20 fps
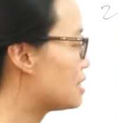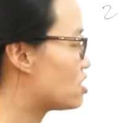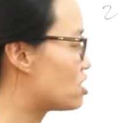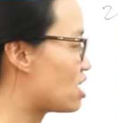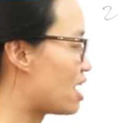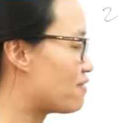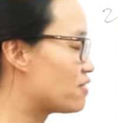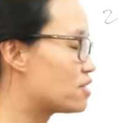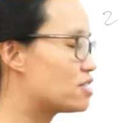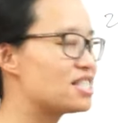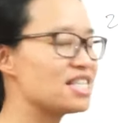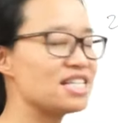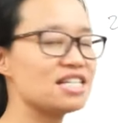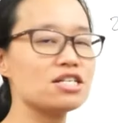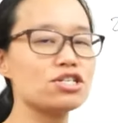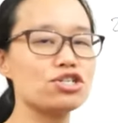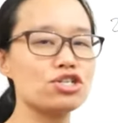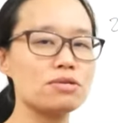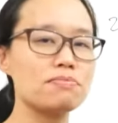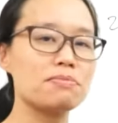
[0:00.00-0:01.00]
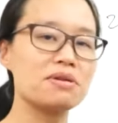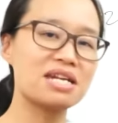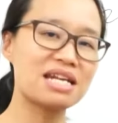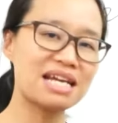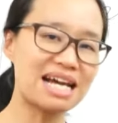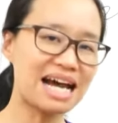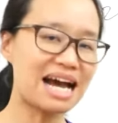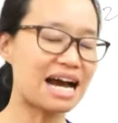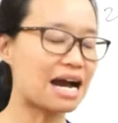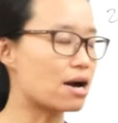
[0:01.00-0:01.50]
to have citizenship
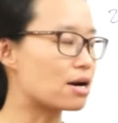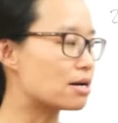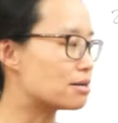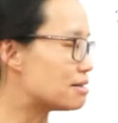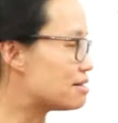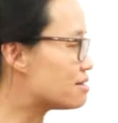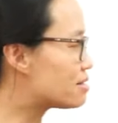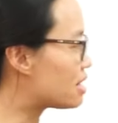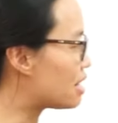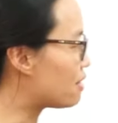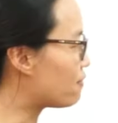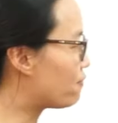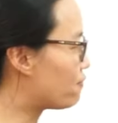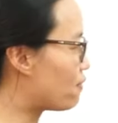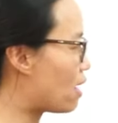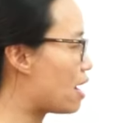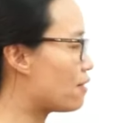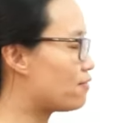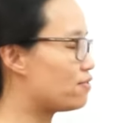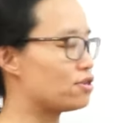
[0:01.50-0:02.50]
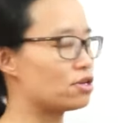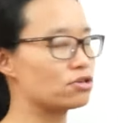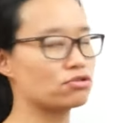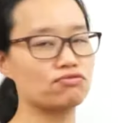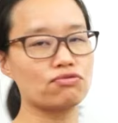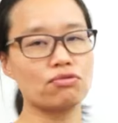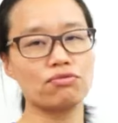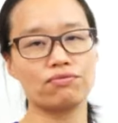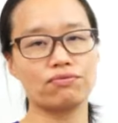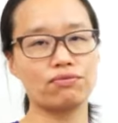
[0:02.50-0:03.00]
now instead of 5 years,
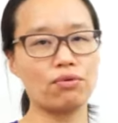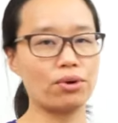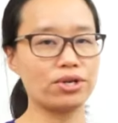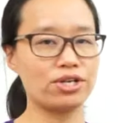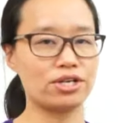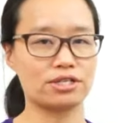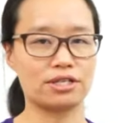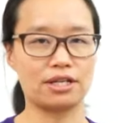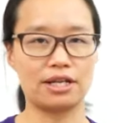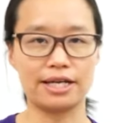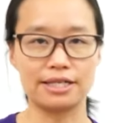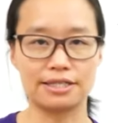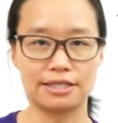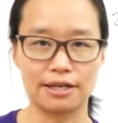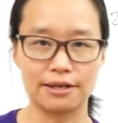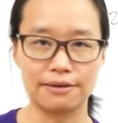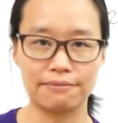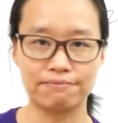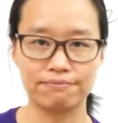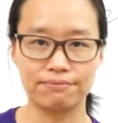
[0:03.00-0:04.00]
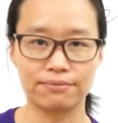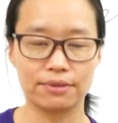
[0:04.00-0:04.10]
4 years later.